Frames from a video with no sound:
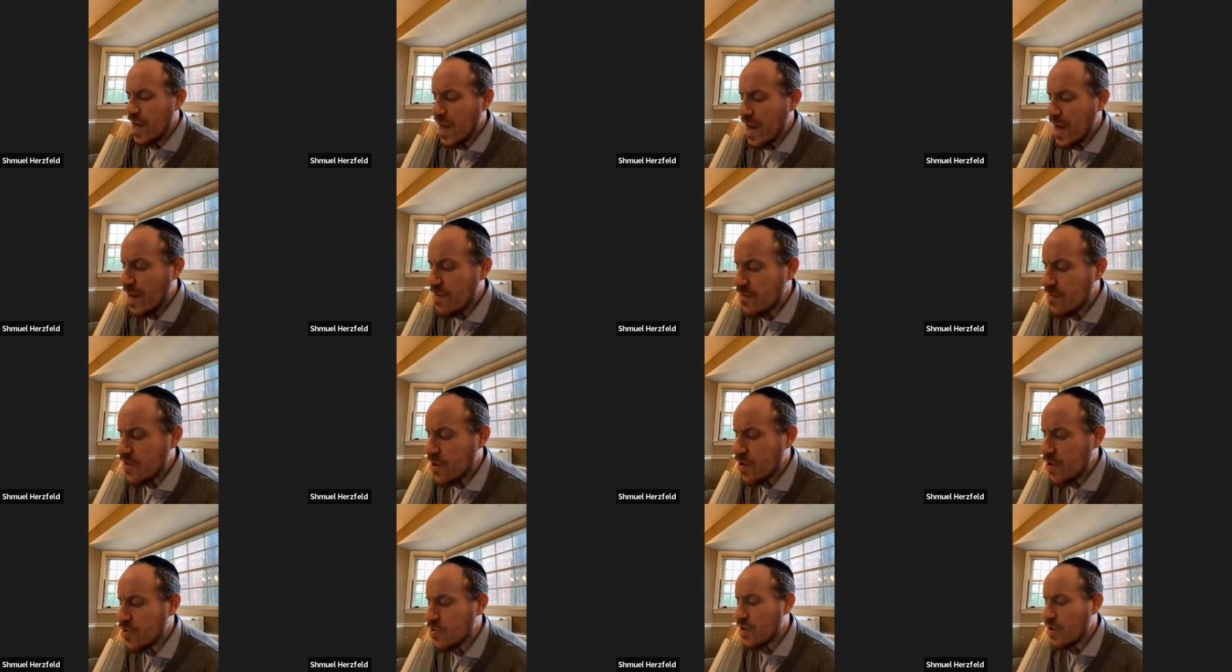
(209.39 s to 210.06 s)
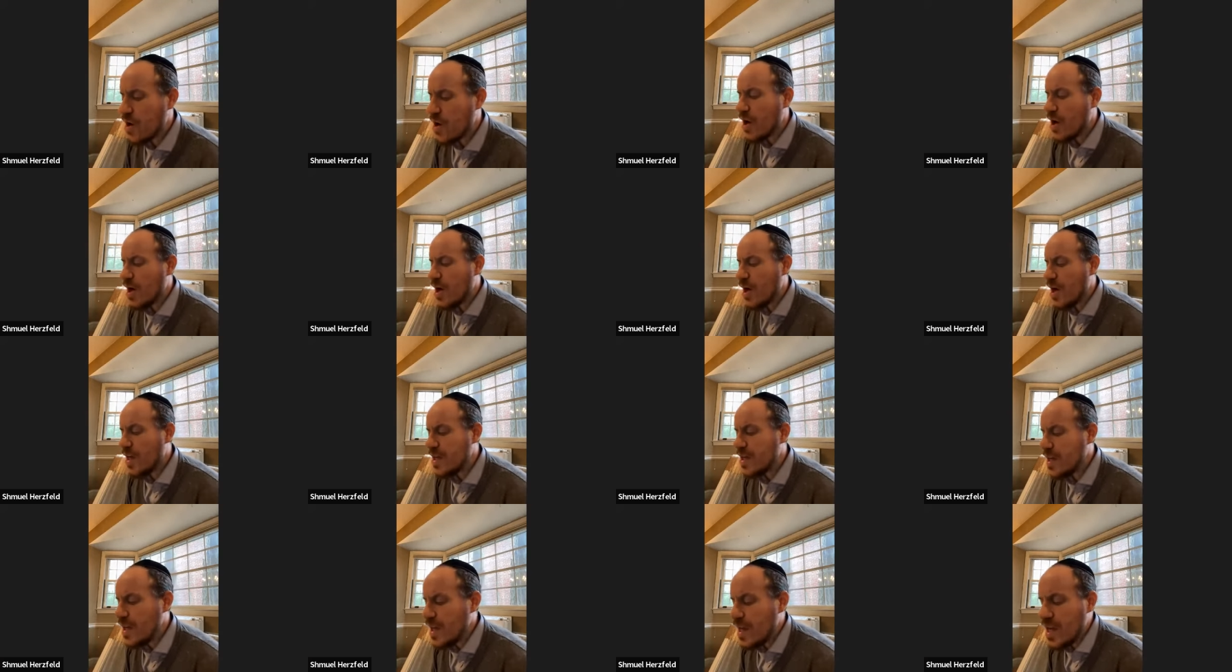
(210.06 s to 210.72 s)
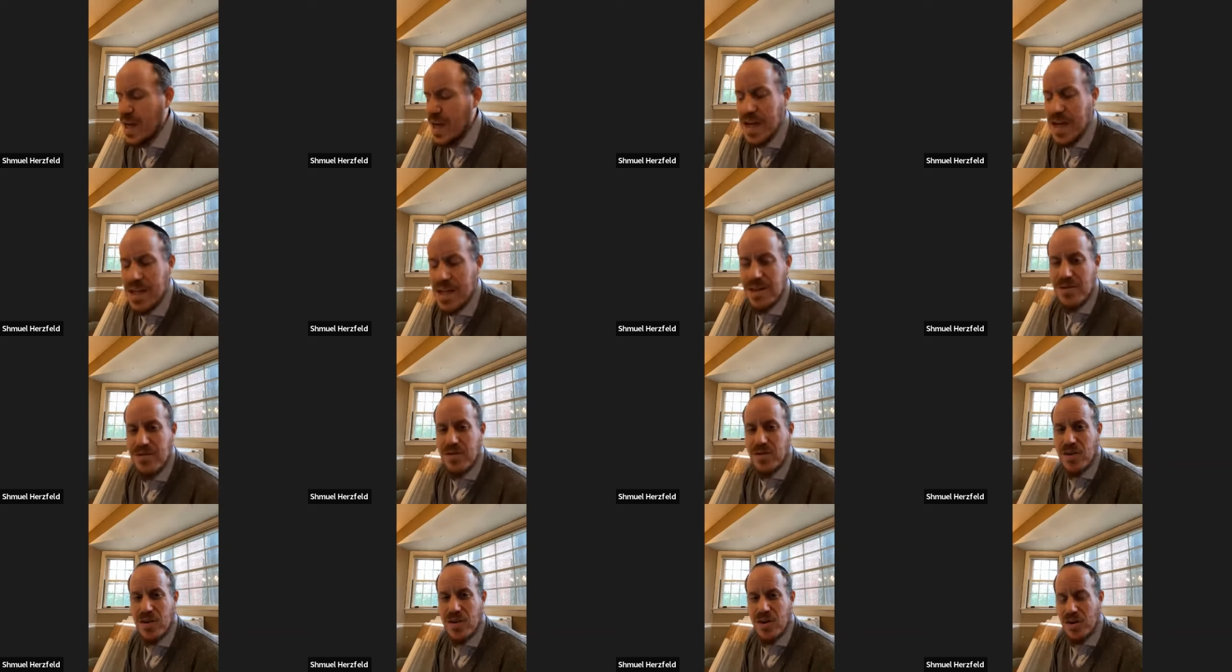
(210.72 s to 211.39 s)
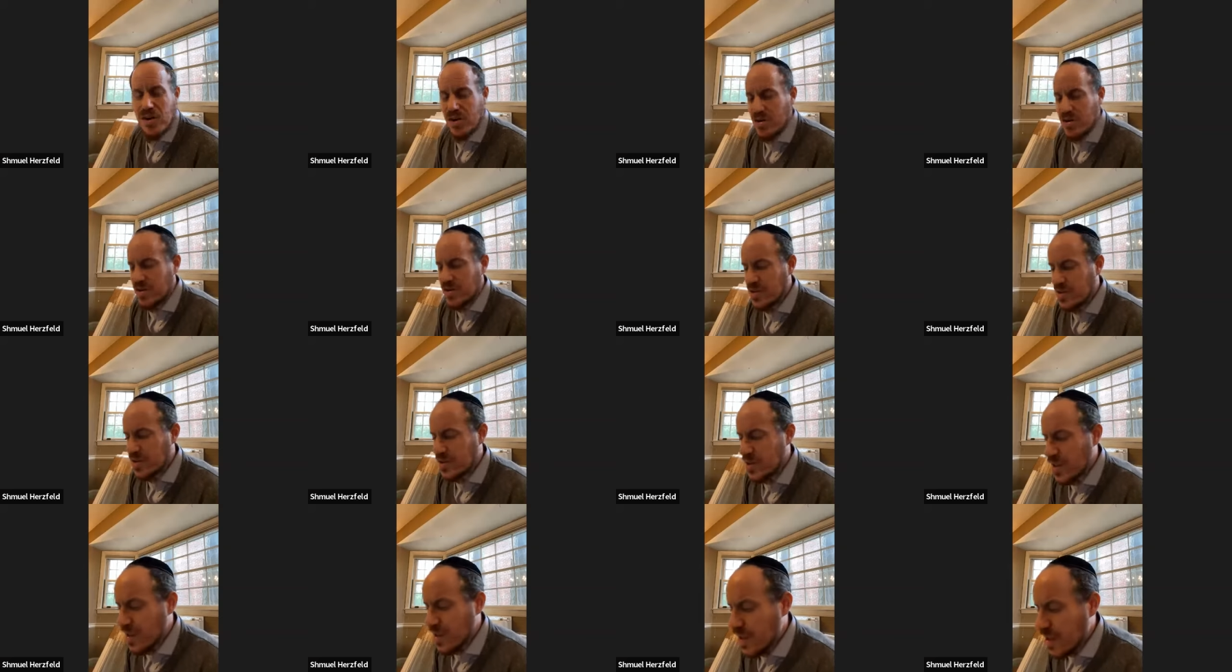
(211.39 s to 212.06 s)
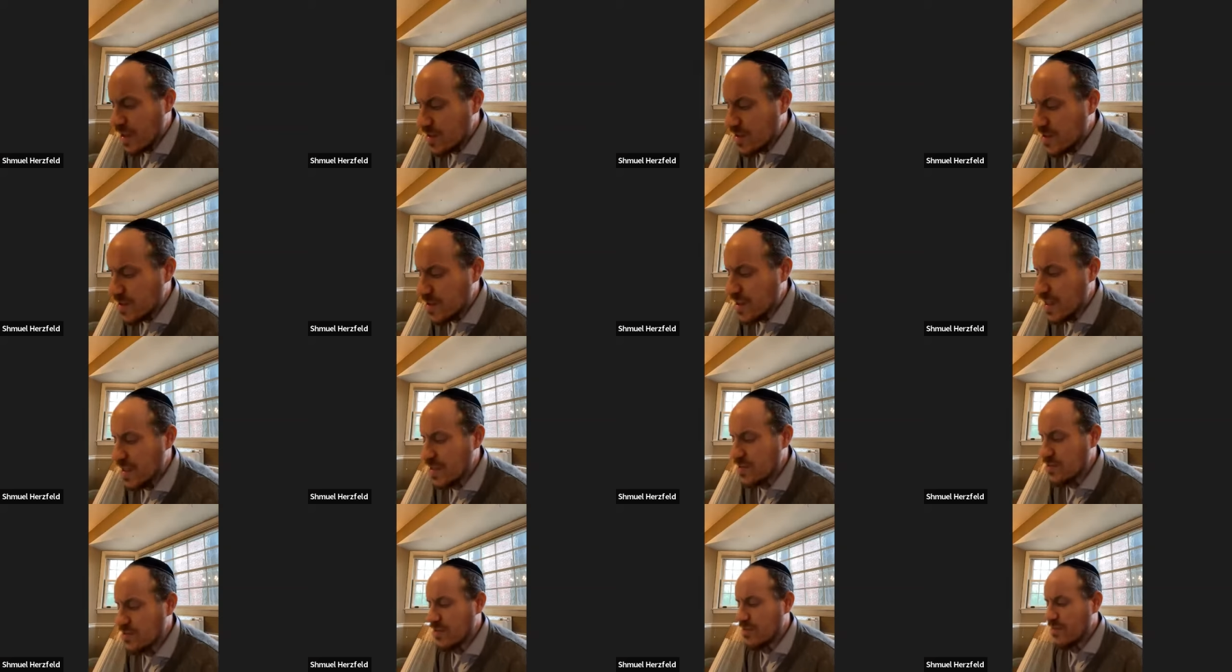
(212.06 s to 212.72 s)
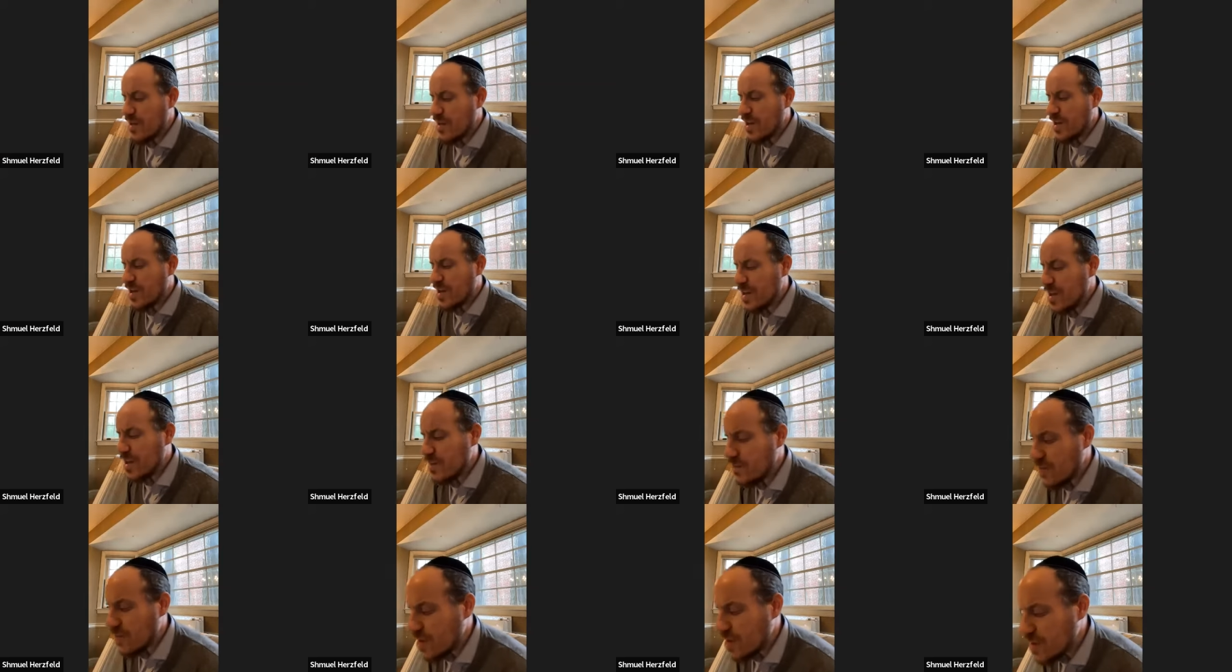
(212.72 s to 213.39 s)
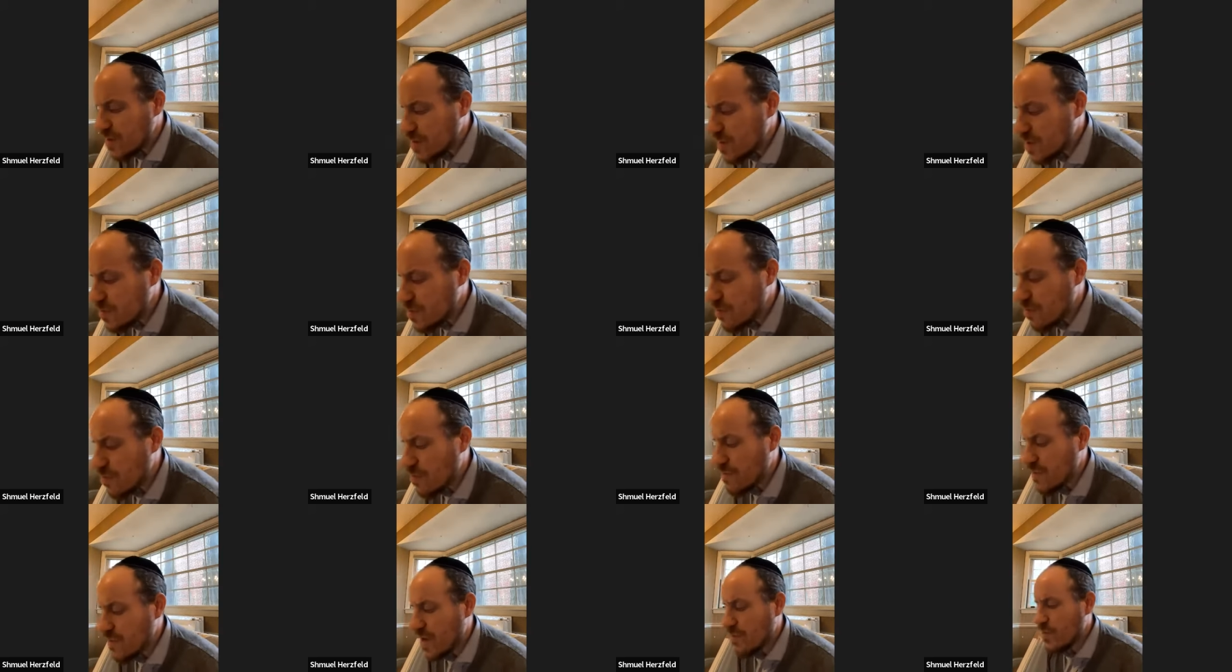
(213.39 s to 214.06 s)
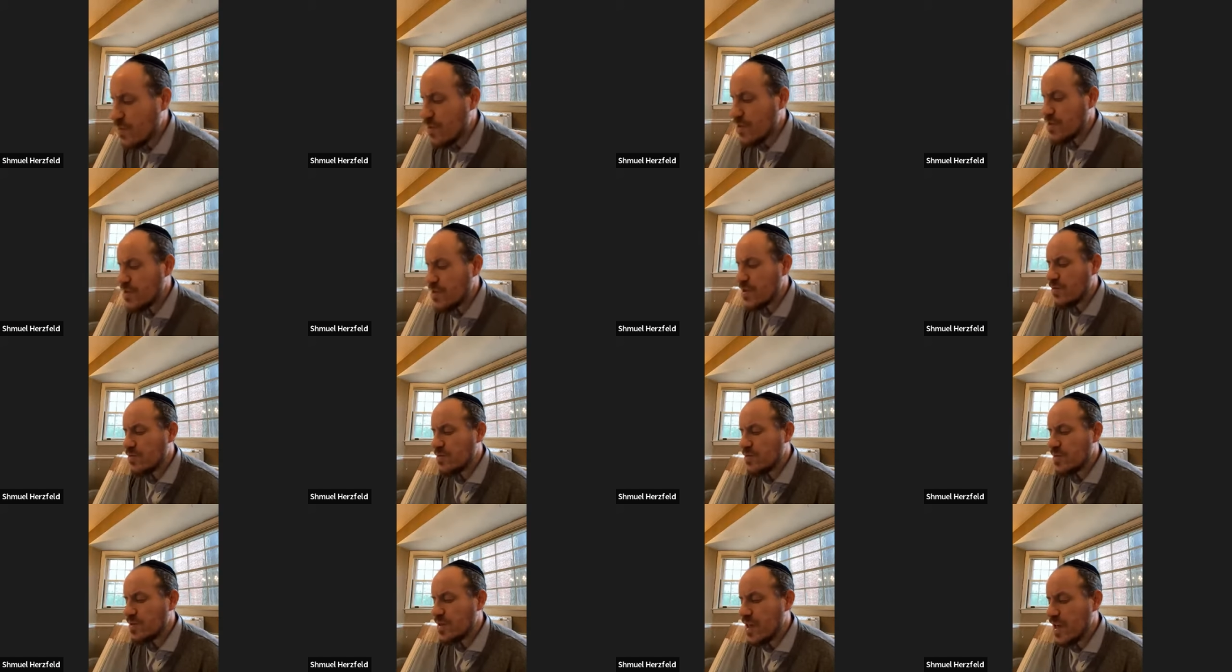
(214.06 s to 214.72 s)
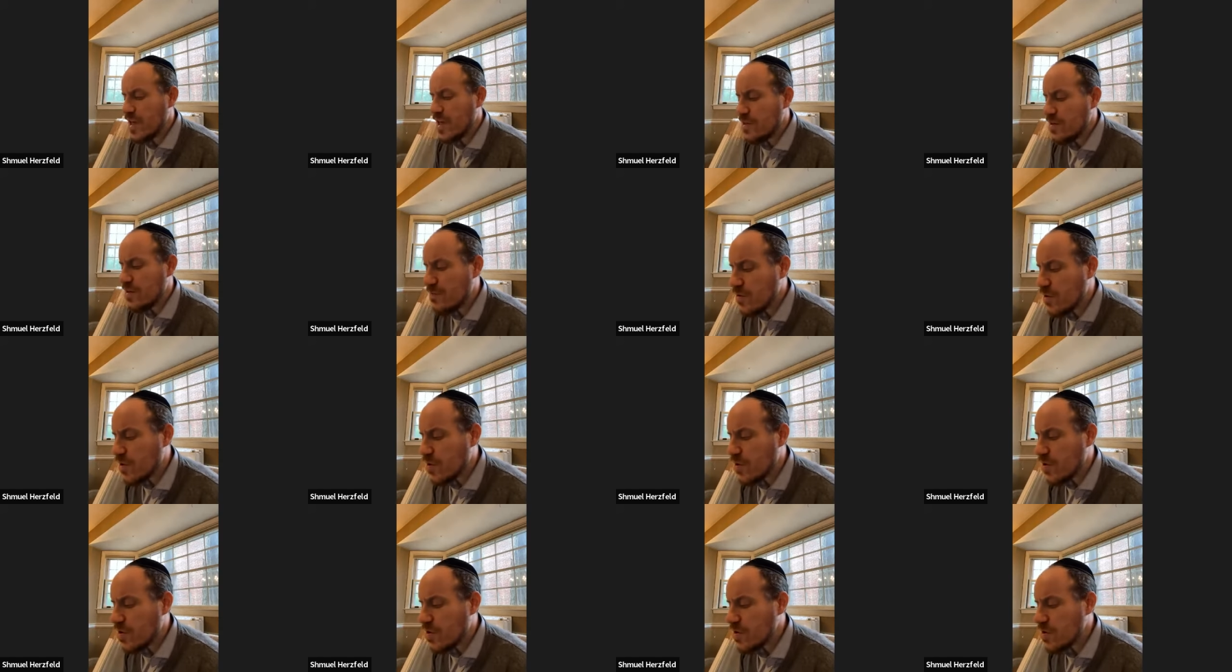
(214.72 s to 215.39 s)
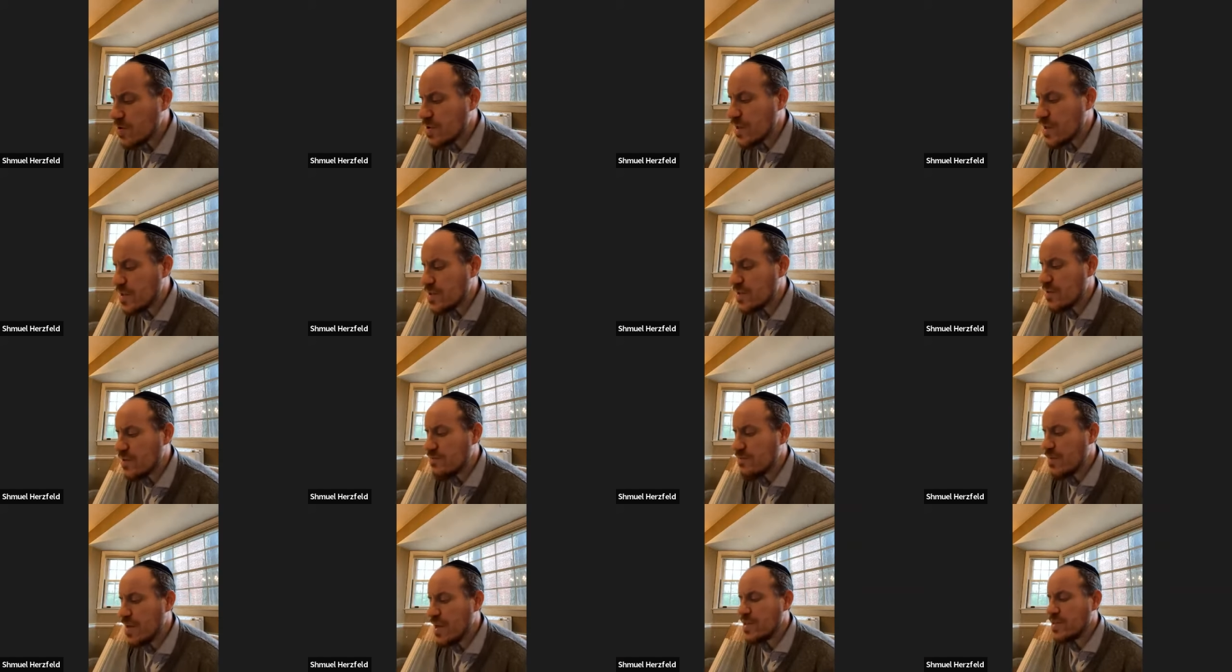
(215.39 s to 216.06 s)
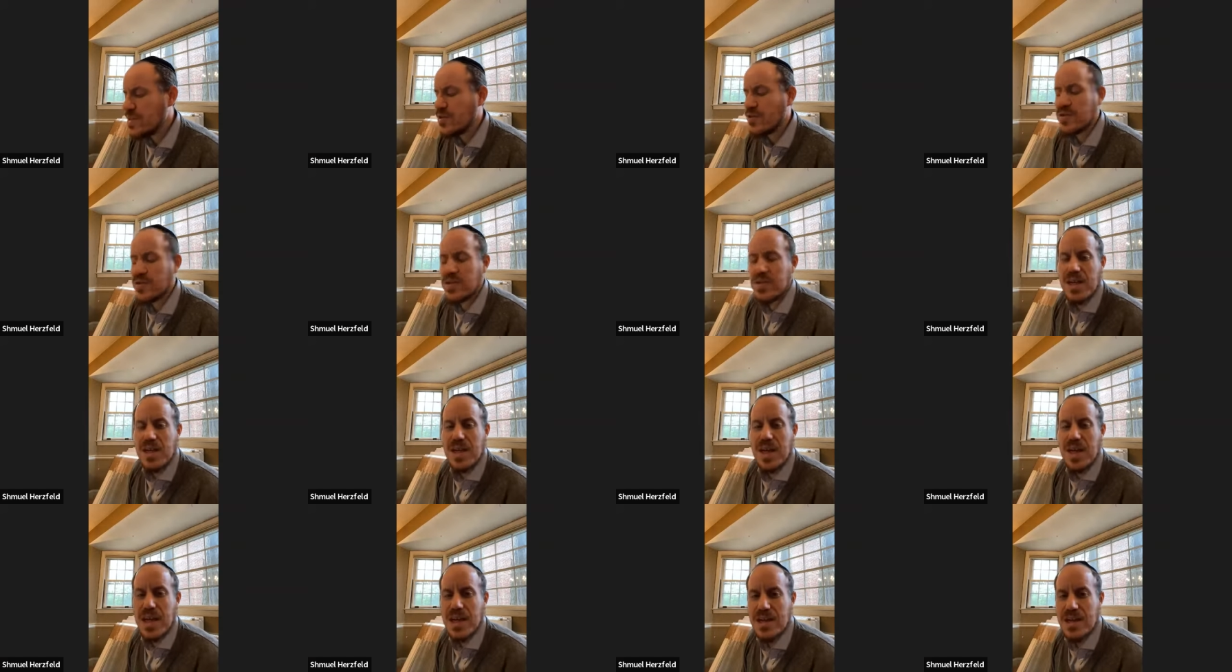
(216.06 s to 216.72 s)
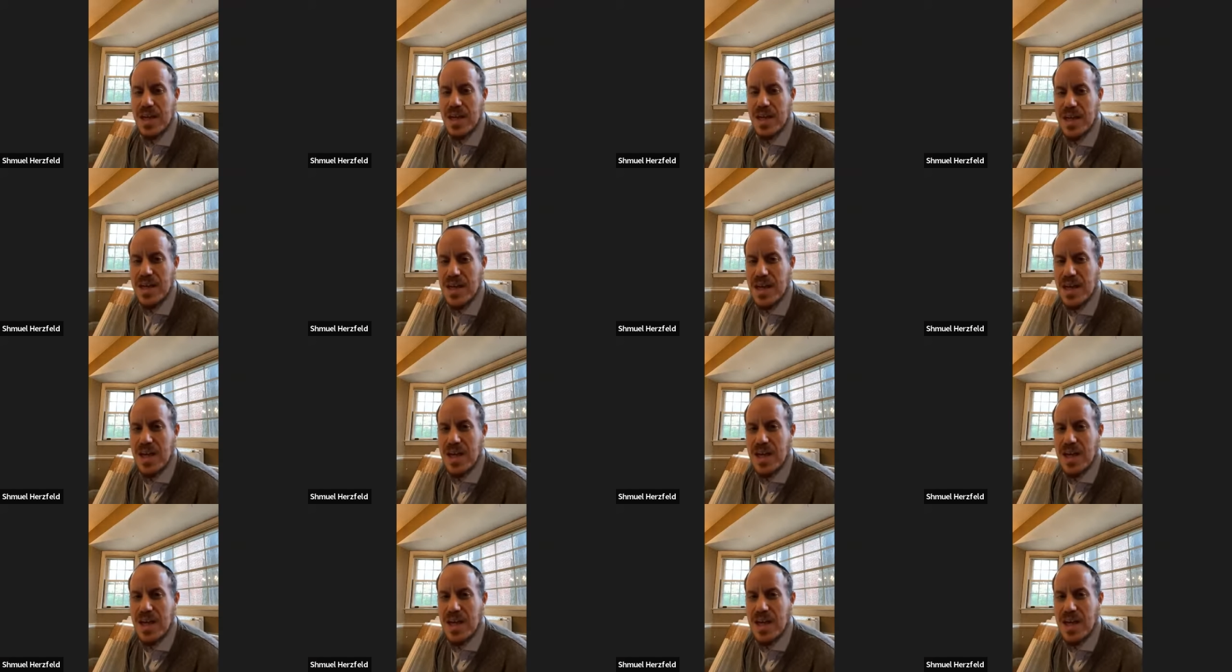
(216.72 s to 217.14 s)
And the cry and the verse says Rabbi Akiva, this is what Rav Nachman Yitzchak would say, and the verse is a Maser Zakenik.